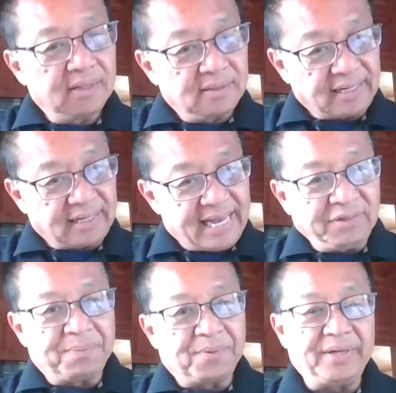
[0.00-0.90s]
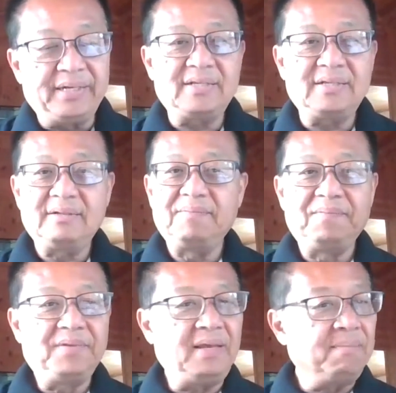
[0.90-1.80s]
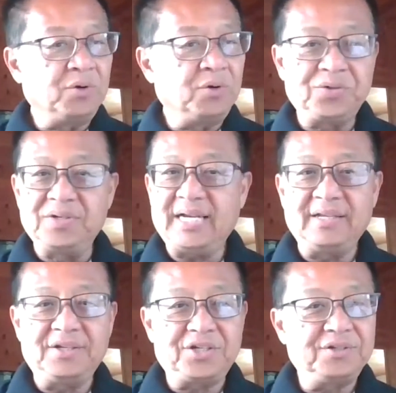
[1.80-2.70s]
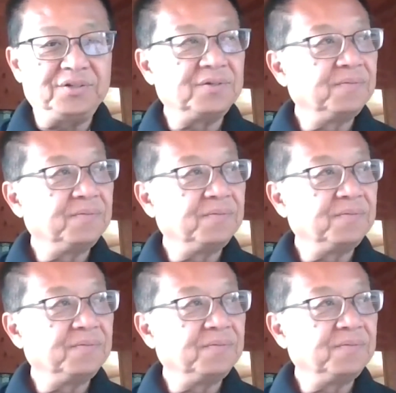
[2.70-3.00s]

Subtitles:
the counterpoint is emotional intelligence,